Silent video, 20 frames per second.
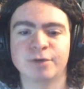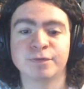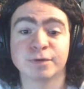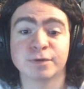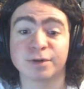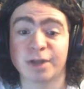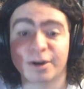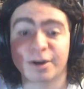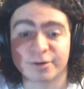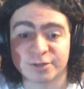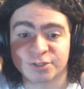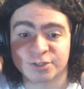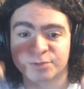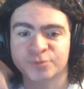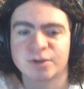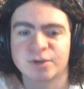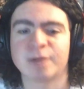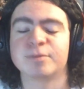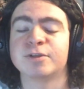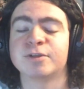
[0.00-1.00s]
If you're not already
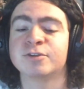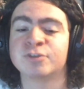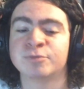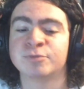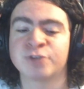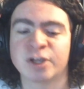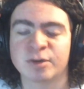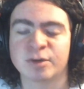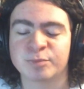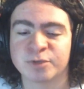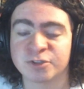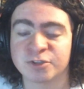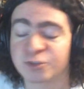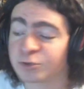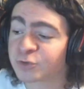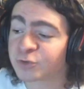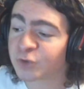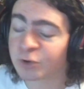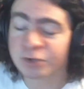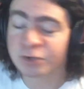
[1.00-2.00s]
subscribed to the YouTube channel, please
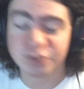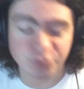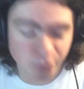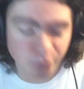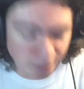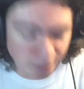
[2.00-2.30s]
do so, because I do have a